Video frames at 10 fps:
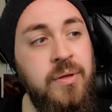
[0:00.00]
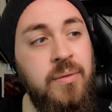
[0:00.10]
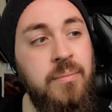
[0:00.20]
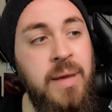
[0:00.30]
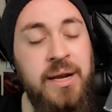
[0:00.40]

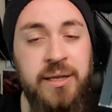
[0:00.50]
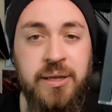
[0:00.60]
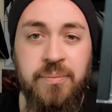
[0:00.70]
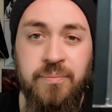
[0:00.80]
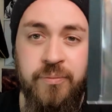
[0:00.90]

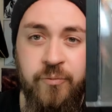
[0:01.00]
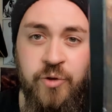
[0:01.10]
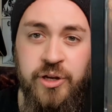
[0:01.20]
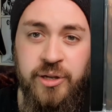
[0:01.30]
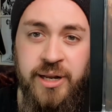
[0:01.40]
Malakhim,
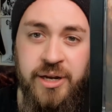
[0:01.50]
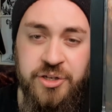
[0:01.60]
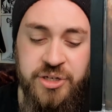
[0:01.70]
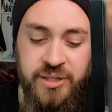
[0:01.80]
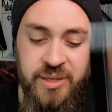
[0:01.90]
really glad I
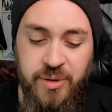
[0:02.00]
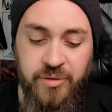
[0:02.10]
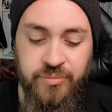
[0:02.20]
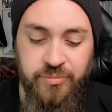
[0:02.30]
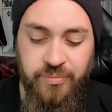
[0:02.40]
checked them
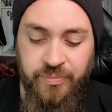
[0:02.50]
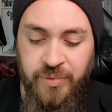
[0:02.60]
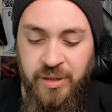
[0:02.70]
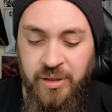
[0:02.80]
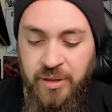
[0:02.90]
out.
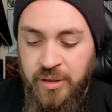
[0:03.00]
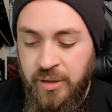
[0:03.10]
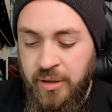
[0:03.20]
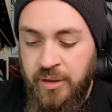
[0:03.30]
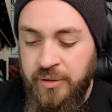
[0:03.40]

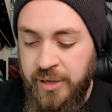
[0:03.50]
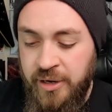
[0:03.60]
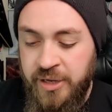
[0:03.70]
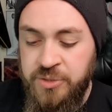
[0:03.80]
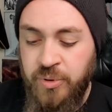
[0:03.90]
Now
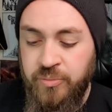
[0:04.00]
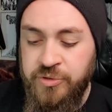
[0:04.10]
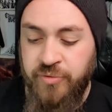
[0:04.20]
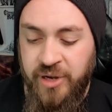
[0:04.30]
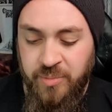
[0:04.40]
the next one
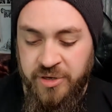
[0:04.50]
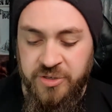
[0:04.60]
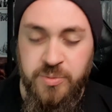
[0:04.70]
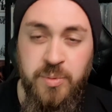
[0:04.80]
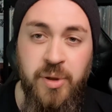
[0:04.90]
was
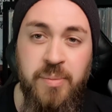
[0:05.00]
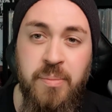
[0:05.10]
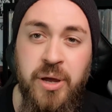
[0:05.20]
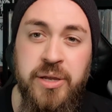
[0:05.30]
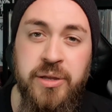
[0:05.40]
recommended to me by
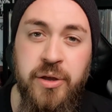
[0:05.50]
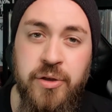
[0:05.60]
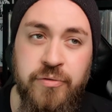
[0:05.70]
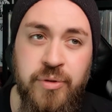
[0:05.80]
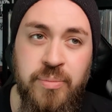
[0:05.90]
Mike
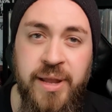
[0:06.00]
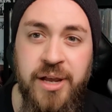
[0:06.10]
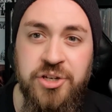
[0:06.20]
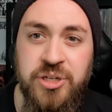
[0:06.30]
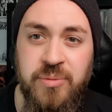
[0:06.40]
over at
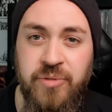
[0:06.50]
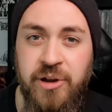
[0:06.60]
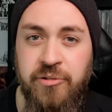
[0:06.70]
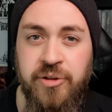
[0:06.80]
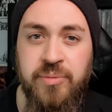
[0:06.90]
Black Sheep
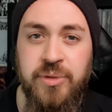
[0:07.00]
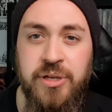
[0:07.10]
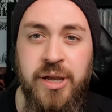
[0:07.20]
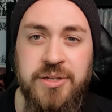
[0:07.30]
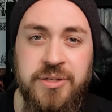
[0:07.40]
Requiem.
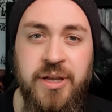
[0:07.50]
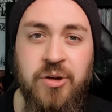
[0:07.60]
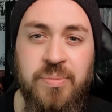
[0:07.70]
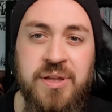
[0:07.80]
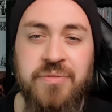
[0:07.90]
He has the
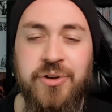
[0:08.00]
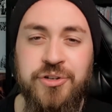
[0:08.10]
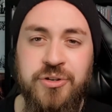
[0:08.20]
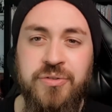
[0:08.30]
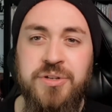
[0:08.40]
LP
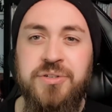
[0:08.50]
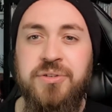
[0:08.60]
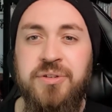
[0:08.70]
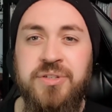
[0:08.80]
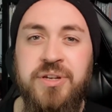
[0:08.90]
version of this
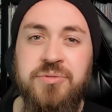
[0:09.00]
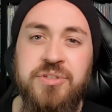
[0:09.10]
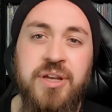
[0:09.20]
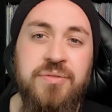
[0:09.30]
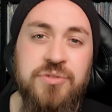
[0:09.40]
and said it was
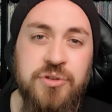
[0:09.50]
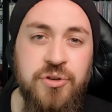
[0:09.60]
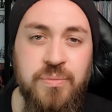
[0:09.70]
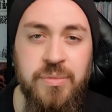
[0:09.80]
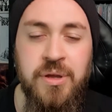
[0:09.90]
Death
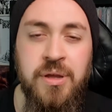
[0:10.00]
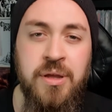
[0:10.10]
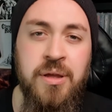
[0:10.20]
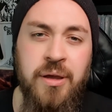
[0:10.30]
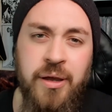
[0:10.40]
Doom.
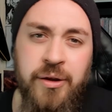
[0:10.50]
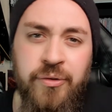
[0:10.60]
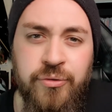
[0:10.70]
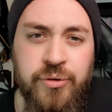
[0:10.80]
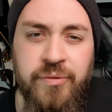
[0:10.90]
And I
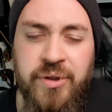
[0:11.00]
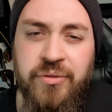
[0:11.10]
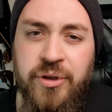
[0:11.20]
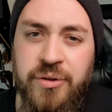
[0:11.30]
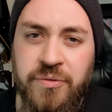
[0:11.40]
thought, I've
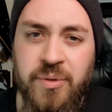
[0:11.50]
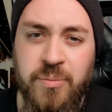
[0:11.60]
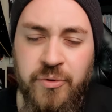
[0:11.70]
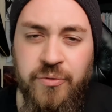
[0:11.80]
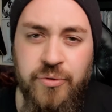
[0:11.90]
never heard of them
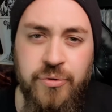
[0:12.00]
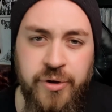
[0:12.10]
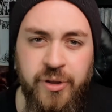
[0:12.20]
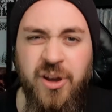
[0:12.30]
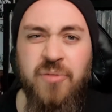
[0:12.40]
before,
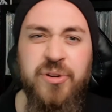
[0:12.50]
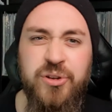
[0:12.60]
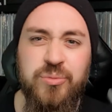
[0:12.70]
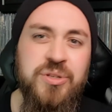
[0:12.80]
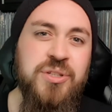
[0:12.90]
and I can't really
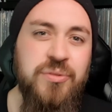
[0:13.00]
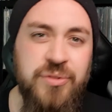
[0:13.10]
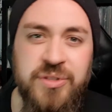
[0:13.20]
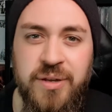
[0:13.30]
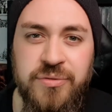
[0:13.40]
call myself
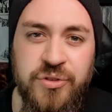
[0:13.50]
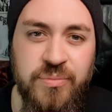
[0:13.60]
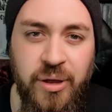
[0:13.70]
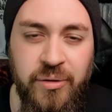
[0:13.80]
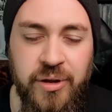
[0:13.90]
the Death
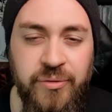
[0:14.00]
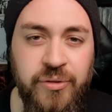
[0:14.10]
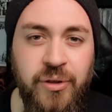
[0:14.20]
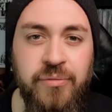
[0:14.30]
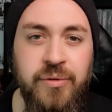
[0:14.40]
Doom metalhead if I
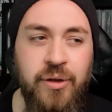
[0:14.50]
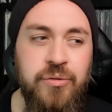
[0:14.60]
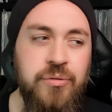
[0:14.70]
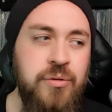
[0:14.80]
don't know